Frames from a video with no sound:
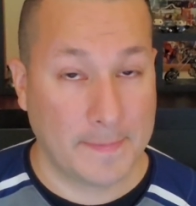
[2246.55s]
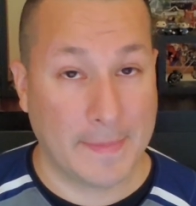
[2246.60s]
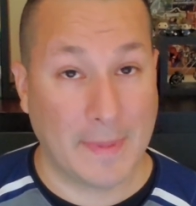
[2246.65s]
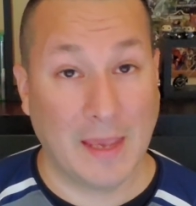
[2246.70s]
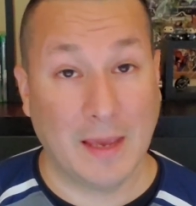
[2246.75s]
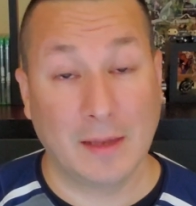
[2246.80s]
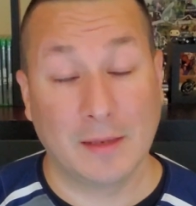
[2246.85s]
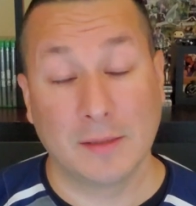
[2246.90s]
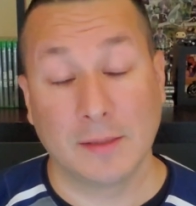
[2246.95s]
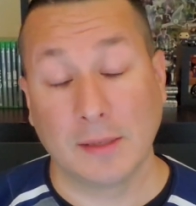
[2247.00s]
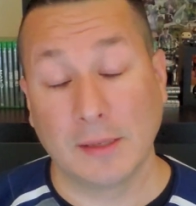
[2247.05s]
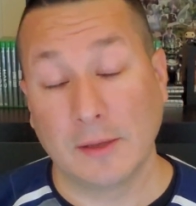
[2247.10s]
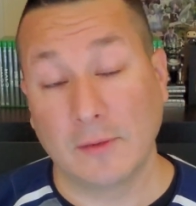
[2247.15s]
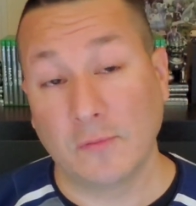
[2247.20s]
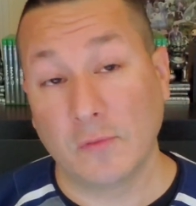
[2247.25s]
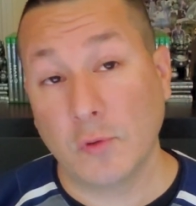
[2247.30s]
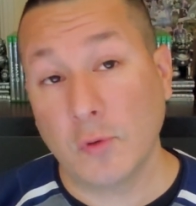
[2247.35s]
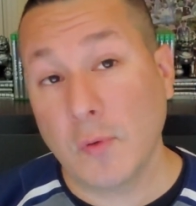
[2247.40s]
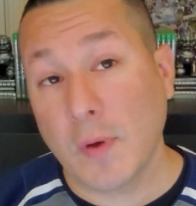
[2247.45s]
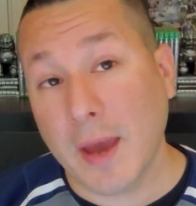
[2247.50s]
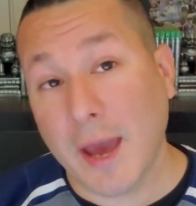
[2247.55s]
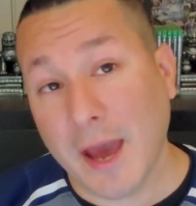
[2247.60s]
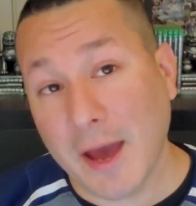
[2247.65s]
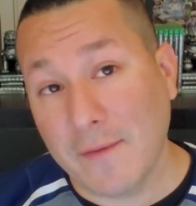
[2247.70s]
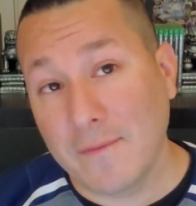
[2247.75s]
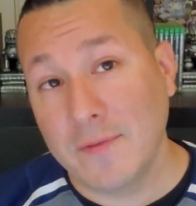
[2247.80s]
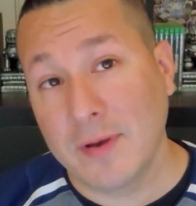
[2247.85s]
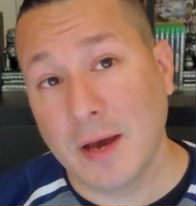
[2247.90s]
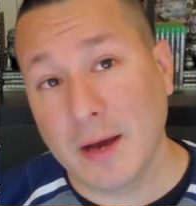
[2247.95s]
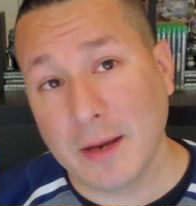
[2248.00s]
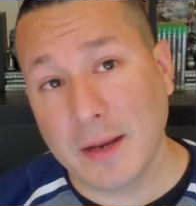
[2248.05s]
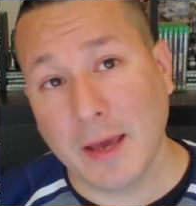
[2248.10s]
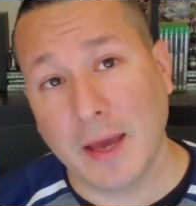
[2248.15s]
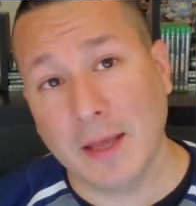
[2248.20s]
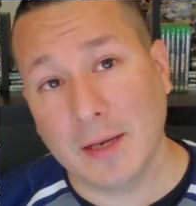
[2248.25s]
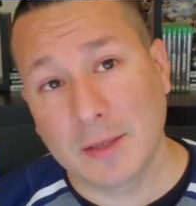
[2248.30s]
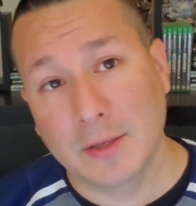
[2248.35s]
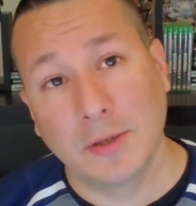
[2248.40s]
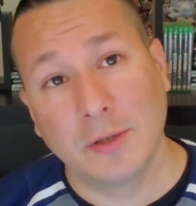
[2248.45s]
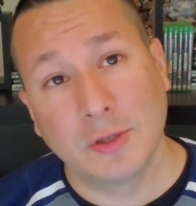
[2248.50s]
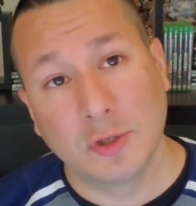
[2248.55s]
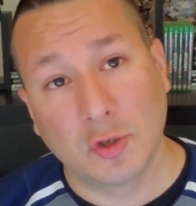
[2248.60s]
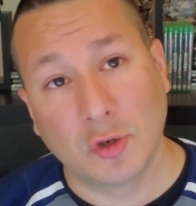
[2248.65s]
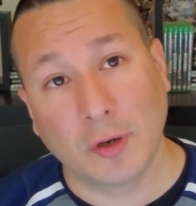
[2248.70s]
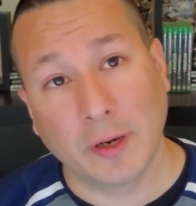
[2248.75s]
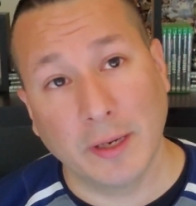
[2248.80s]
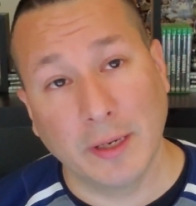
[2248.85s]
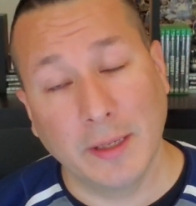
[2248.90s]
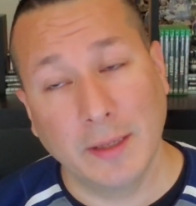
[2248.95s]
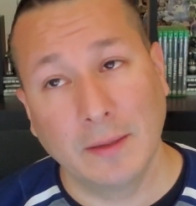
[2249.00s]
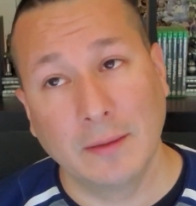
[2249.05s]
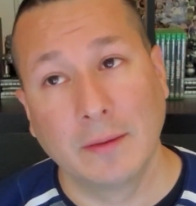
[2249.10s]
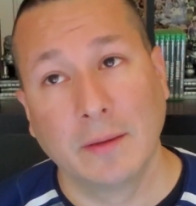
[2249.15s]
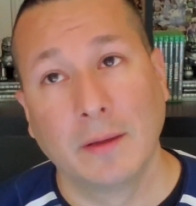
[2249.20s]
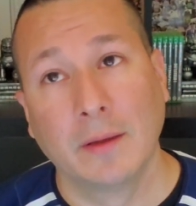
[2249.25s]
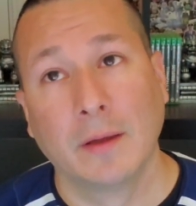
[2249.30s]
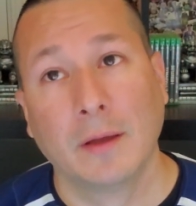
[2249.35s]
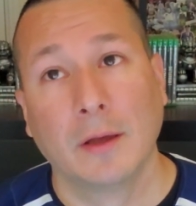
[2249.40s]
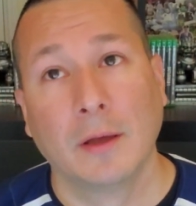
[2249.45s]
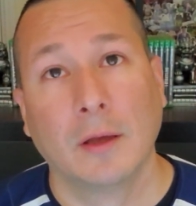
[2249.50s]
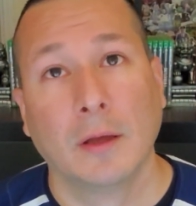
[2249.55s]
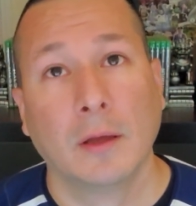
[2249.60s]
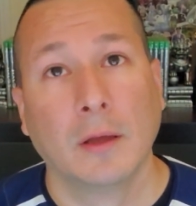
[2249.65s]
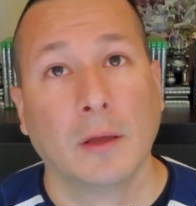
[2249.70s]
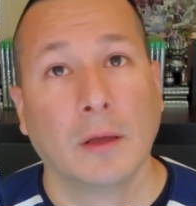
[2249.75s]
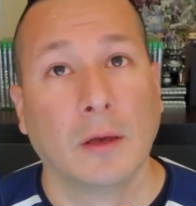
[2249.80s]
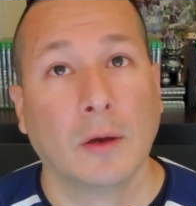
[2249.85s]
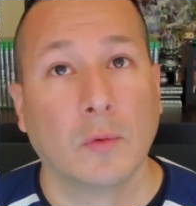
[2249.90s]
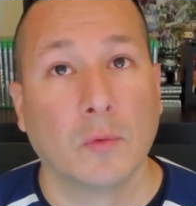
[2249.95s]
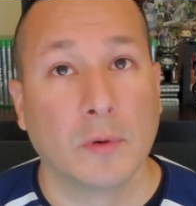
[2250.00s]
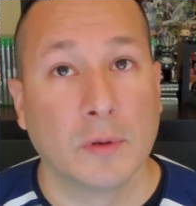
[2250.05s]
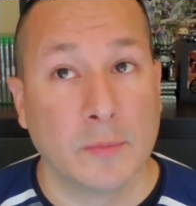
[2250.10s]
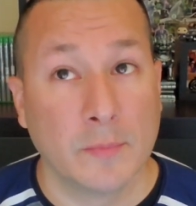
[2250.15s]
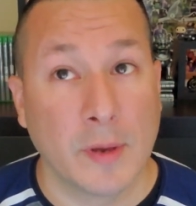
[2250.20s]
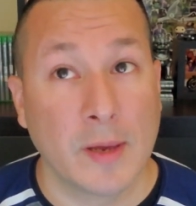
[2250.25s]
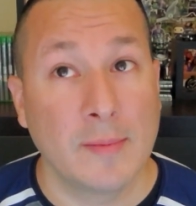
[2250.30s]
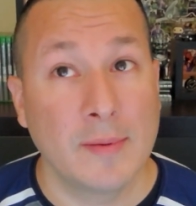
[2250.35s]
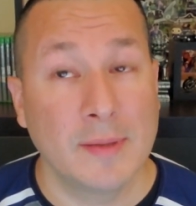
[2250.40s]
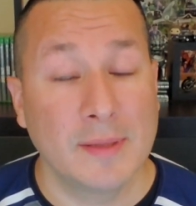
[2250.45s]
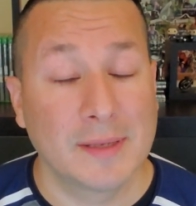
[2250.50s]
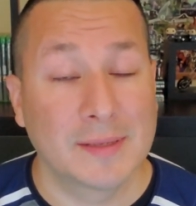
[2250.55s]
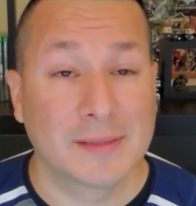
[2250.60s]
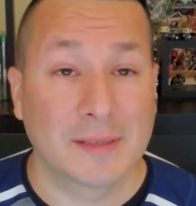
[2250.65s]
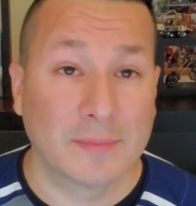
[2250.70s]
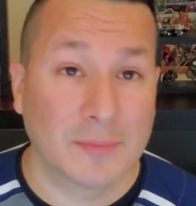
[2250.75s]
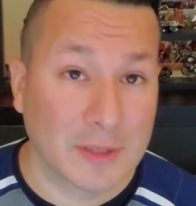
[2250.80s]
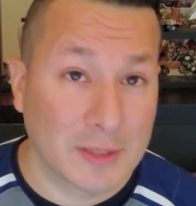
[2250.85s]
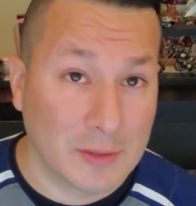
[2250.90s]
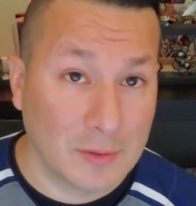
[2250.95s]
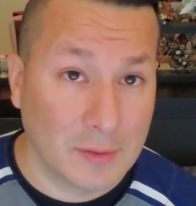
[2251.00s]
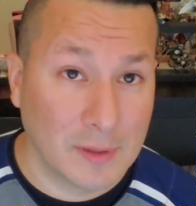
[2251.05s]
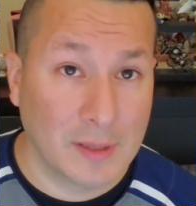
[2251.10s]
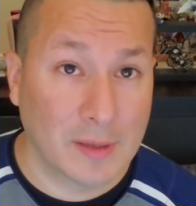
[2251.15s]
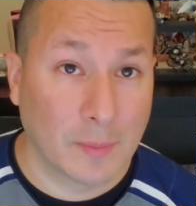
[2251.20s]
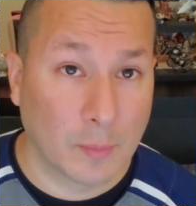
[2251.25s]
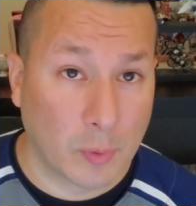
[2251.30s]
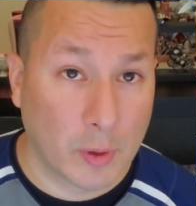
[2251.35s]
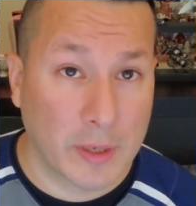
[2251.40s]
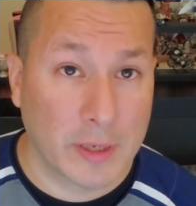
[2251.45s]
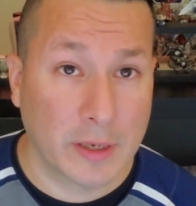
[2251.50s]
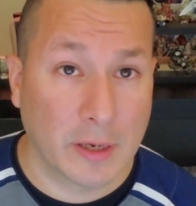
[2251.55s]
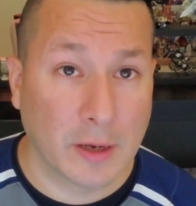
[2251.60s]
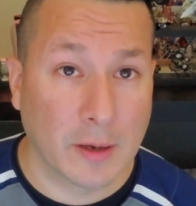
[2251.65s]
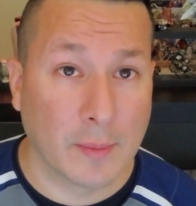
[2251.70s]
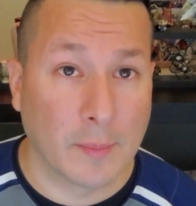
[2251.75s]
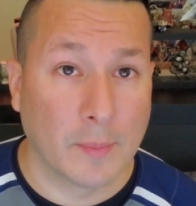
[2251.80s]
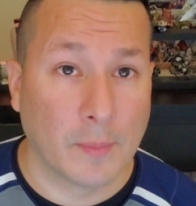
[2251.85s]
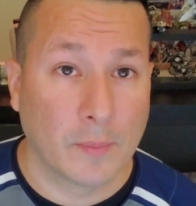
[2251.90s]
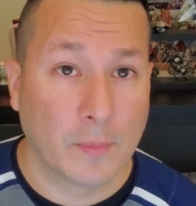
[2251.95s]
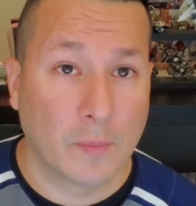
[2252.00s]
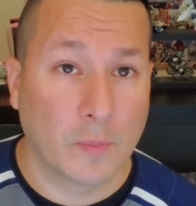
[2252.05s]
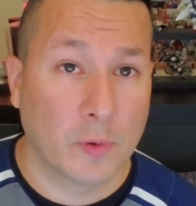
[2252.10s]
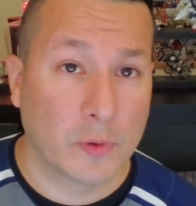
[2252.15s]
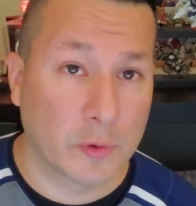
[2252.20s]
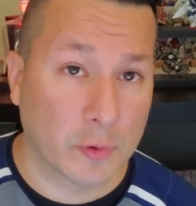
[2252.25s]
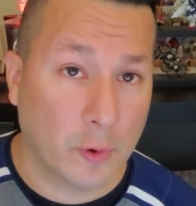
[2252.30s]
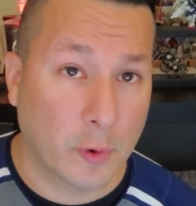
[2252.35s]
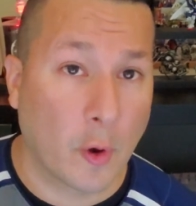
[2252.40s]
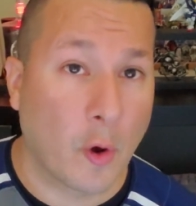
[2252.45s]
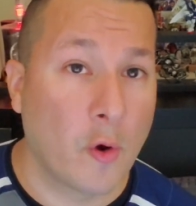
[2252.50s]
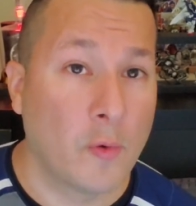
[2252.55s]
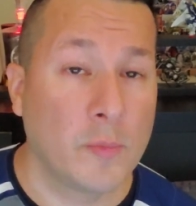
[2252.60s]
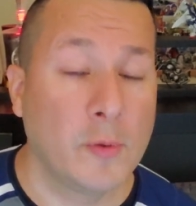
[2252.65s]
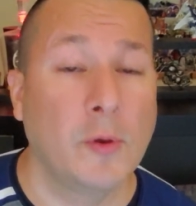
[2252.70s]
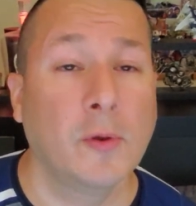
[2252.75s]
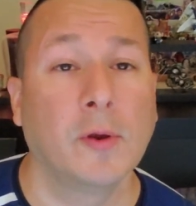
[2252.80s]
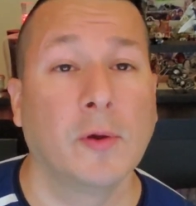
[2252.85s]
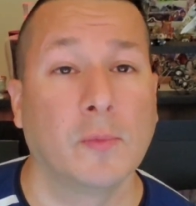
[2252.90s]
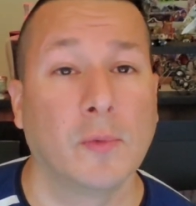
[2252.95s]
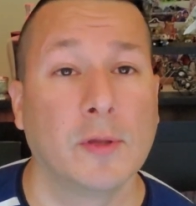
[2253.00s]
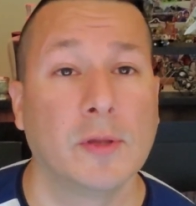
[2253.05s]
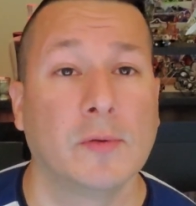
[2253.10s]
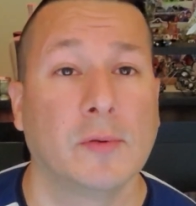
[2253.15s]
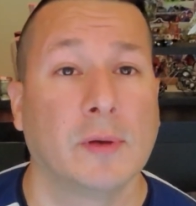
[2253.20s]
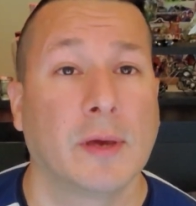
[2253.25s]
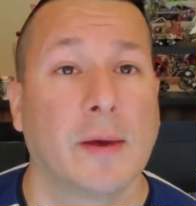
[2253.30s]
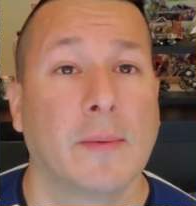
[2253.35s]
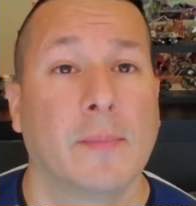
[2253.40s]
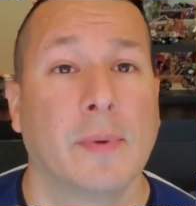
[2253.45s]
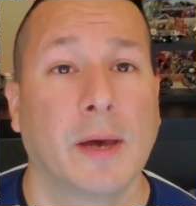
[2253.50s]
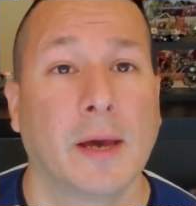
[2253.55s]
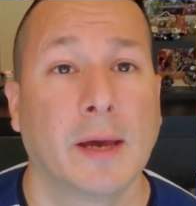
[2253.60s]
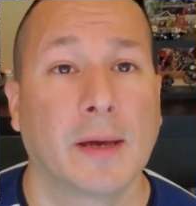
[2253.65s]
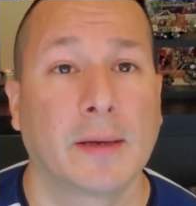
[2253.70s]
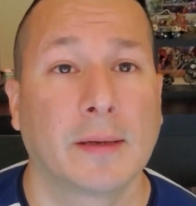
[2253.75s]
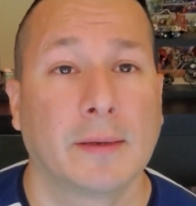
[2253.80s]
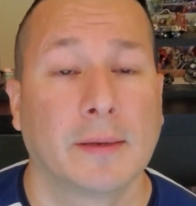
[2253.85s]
And if you have not had good training, well, maybe that's something you need to bring up with your home unit when you get back.